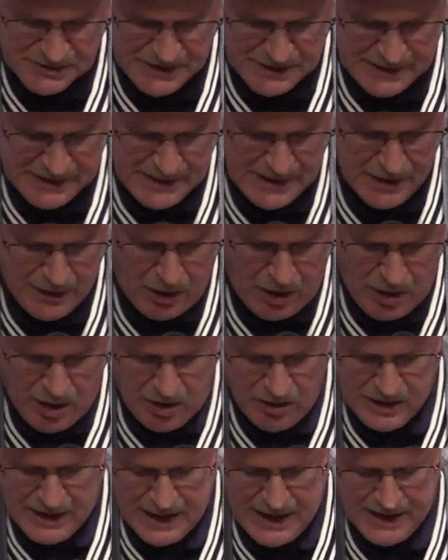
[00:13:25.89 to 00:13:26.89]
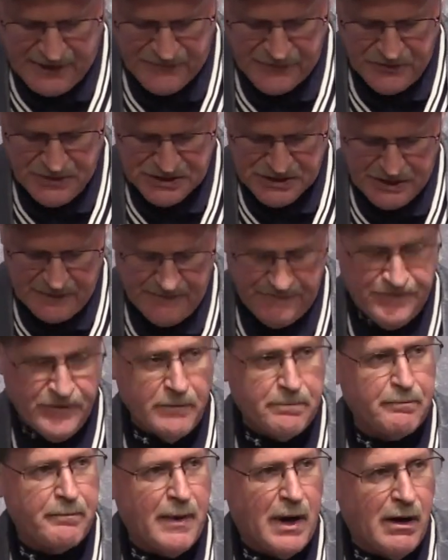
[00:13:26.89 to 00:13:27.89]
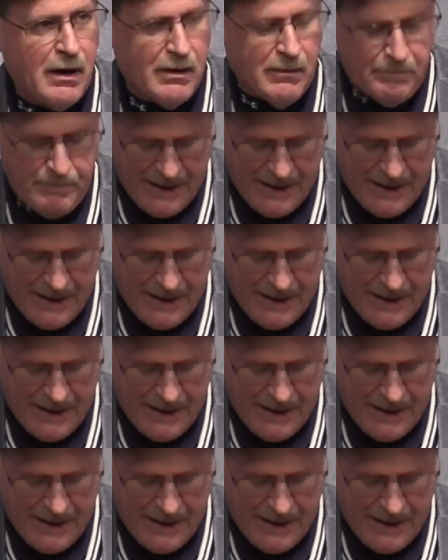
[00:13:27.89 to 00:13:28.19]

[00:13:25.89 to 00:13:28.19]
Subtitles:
City and All Conference in football,